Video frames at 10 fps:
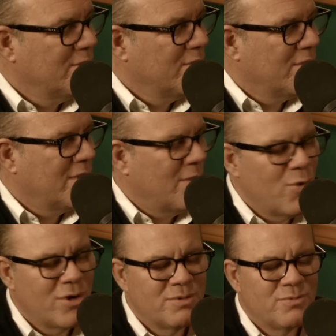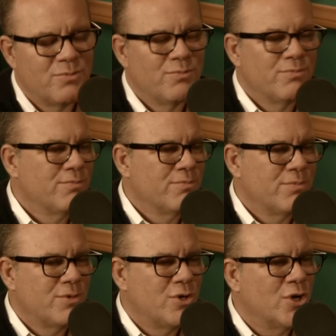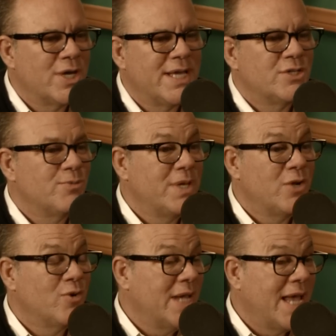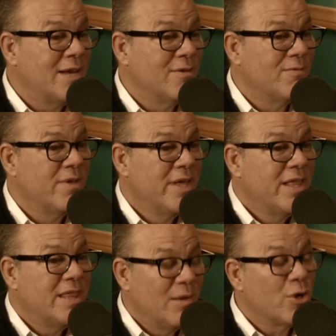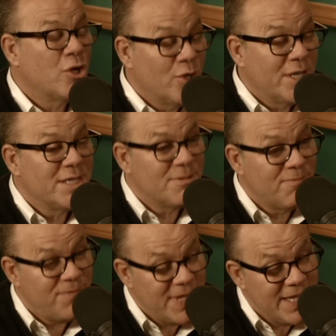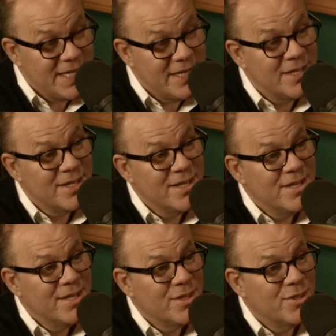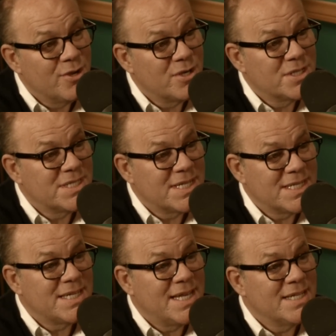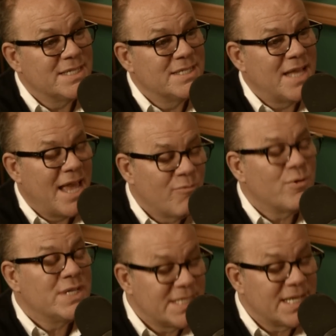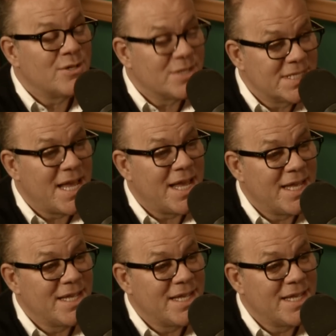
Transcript: They weren't cooking to be creative. They were cooking to feed their 6 kids every single day.